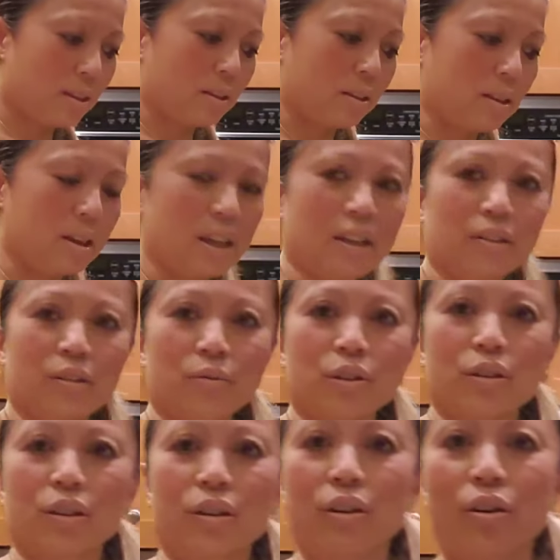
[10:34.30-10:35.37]
Okay, so I'm
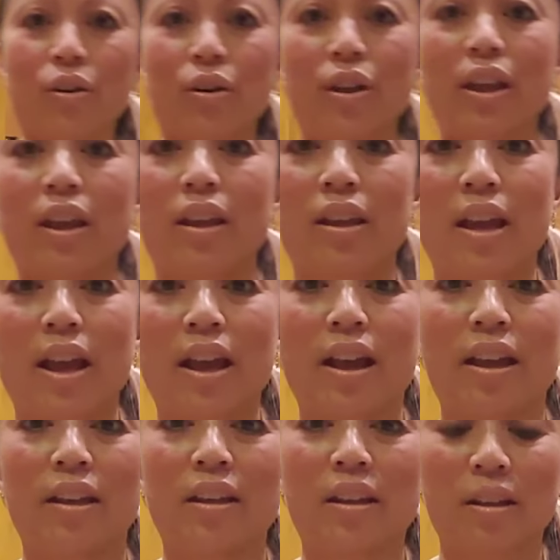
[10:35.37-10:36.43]
just going to go ahead
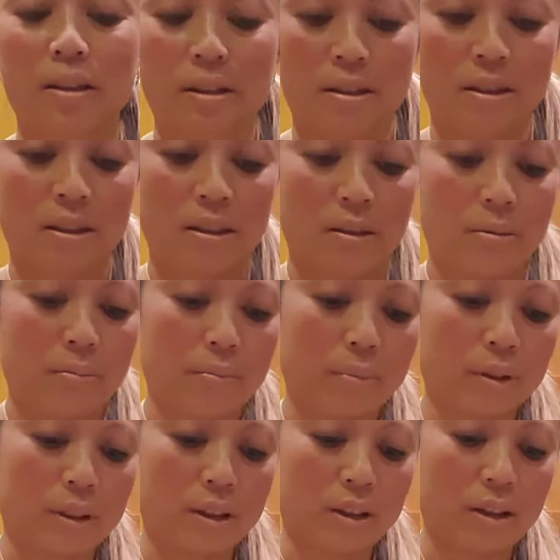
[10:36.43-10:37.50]
and
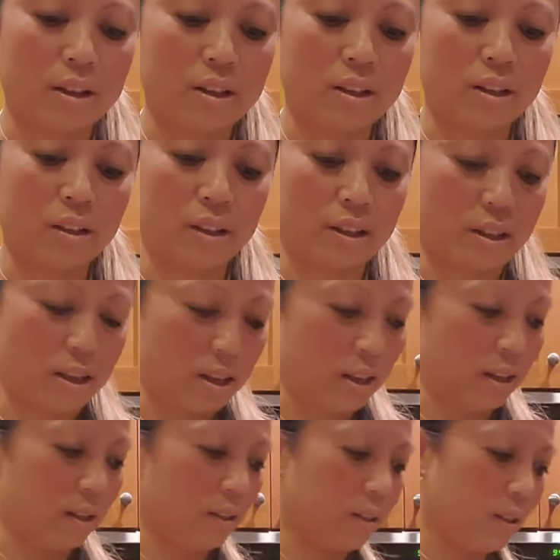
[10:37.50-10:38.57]
put the onions in
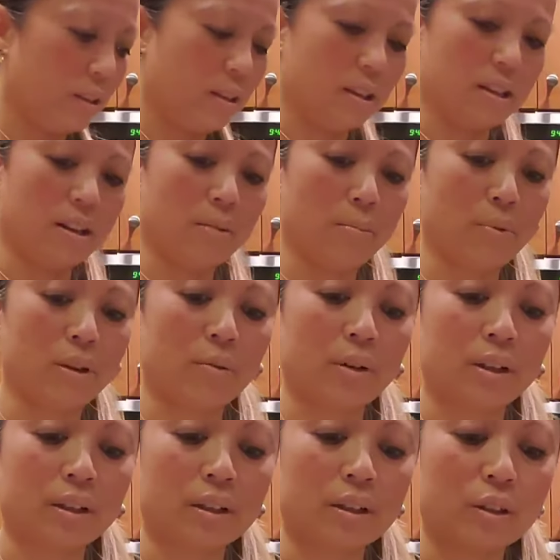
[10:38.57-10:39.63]
these, and I'll bring
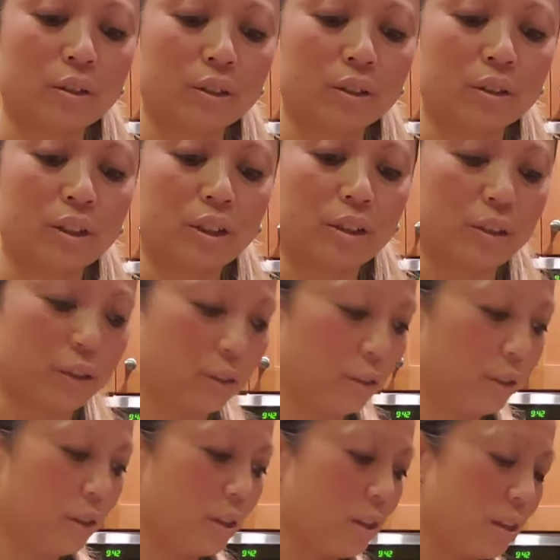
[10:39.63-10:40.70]
one close to you
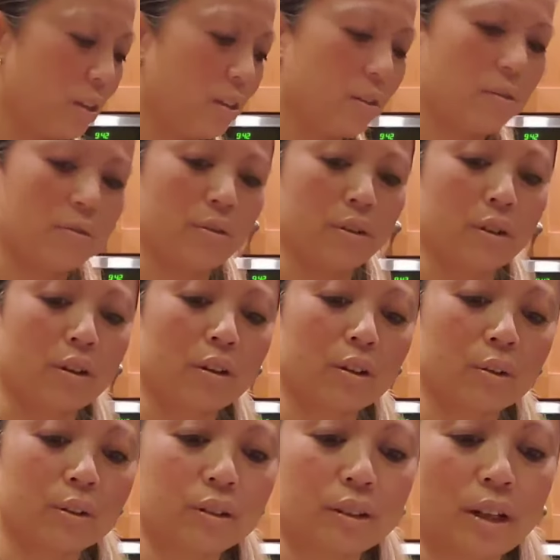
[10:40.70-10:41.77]
for a
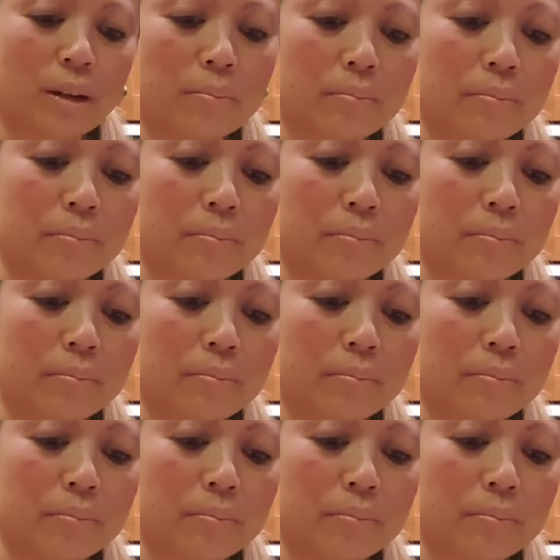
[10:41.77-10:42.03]
close-up.